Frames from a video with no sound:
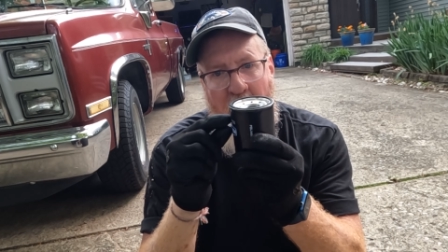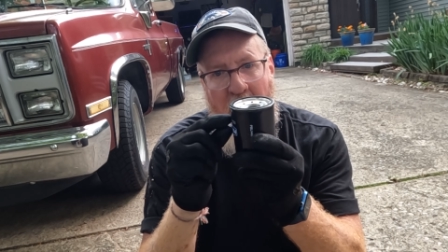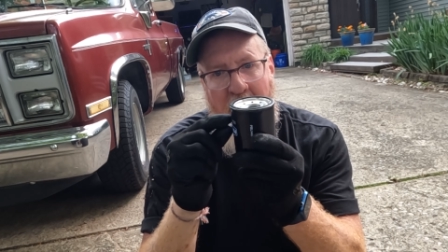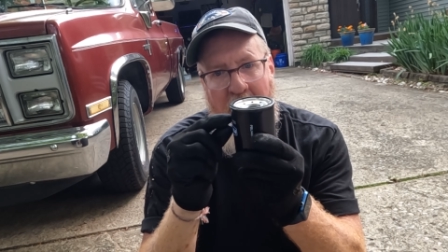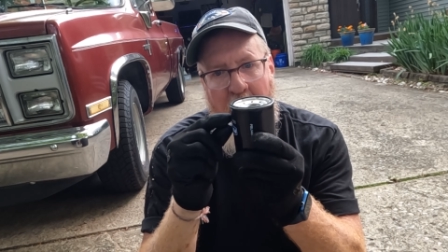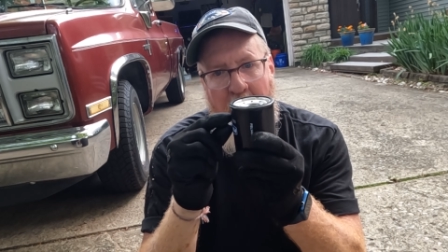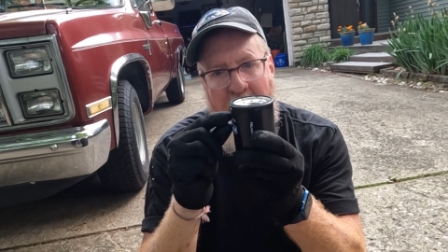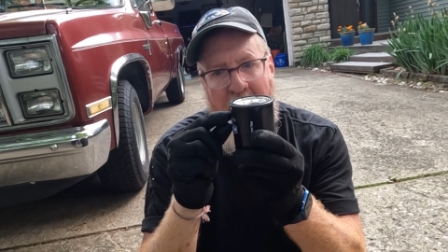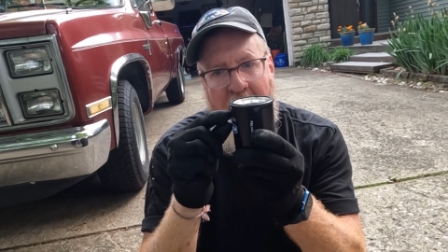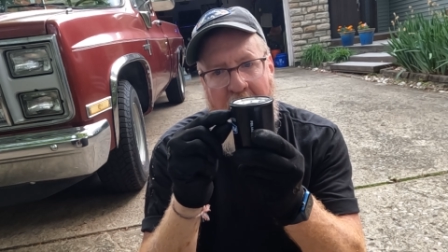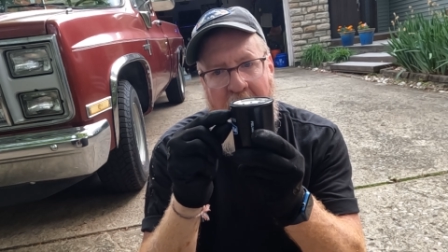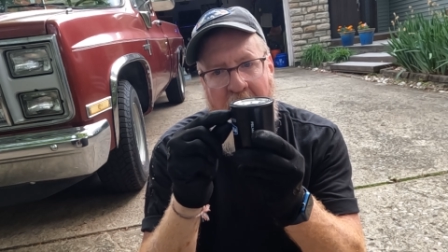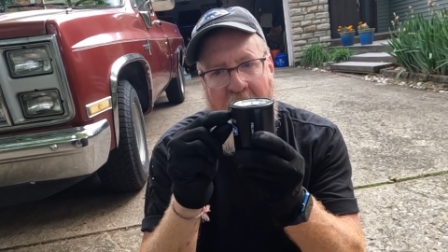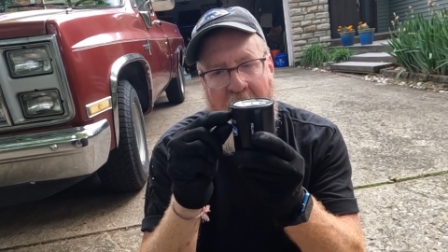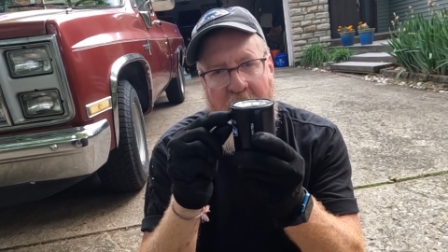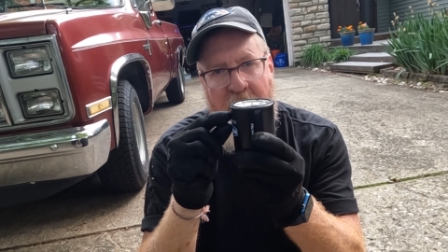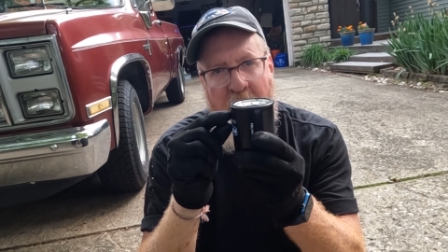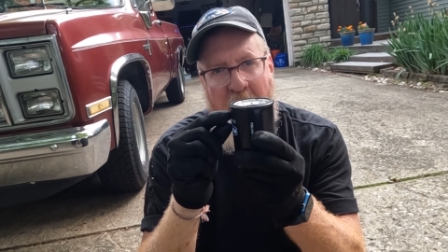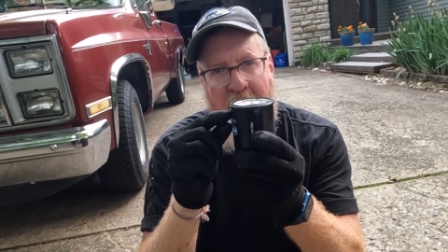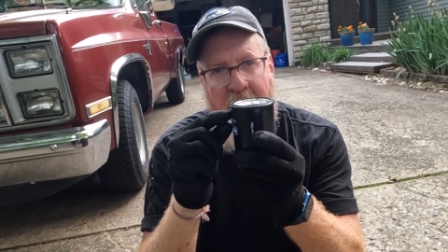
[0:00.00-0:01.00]
the way up in
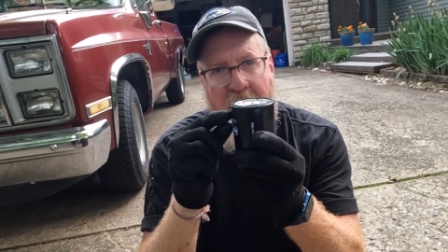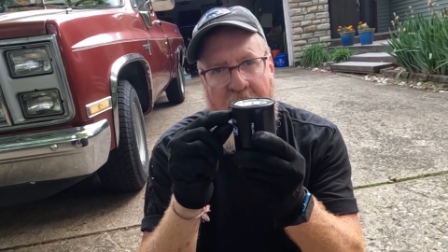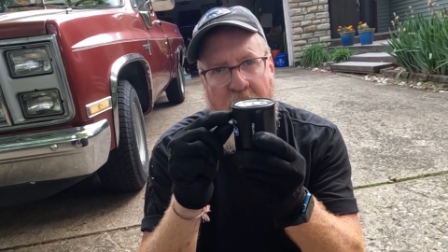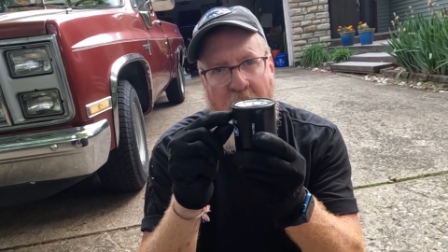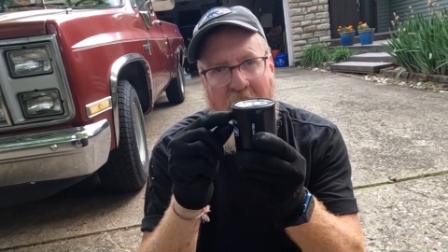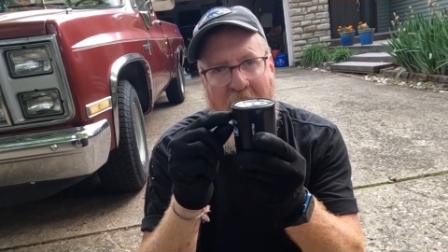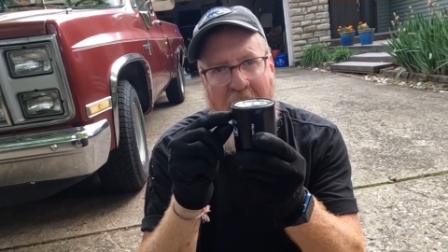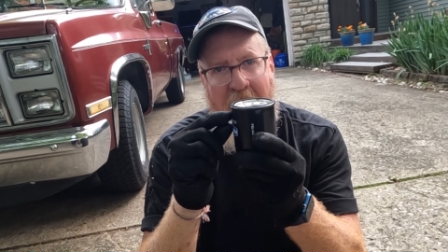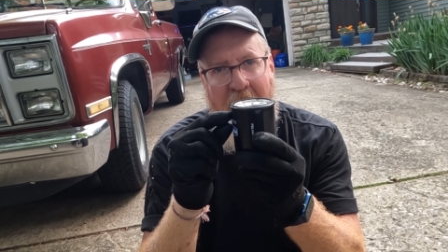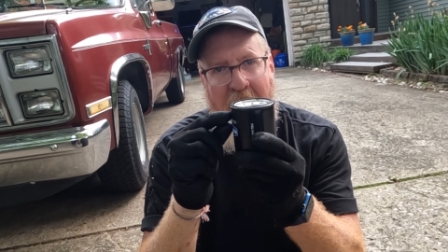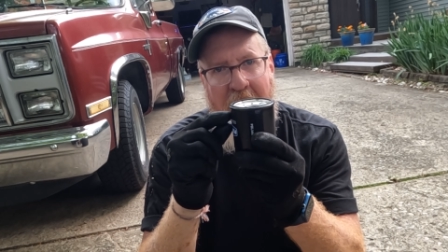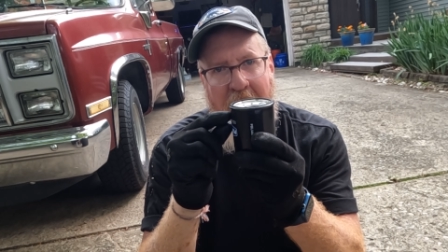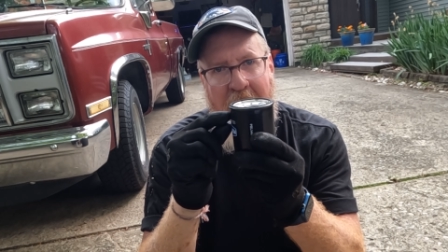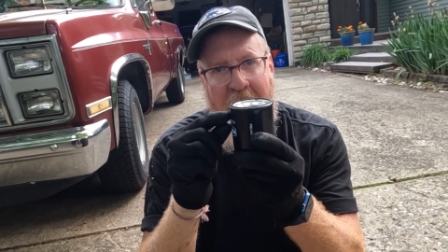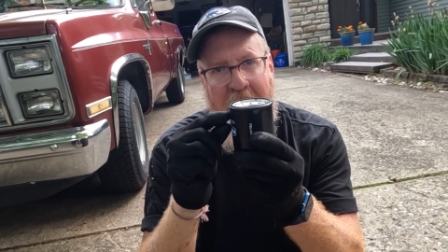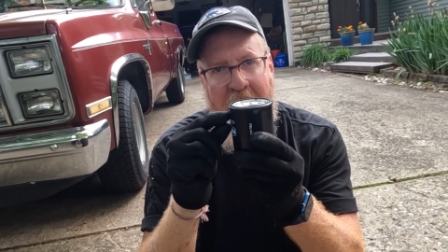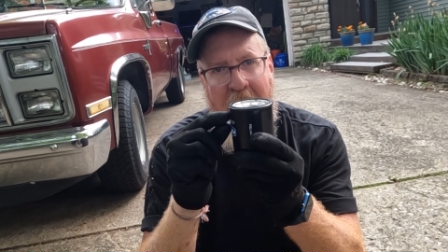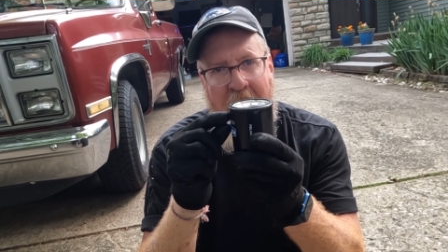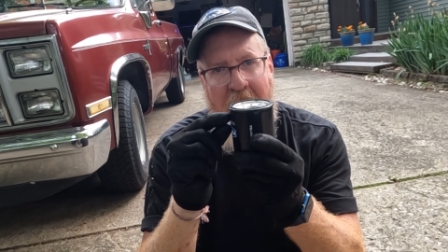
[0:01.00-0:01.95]
here as much as we can.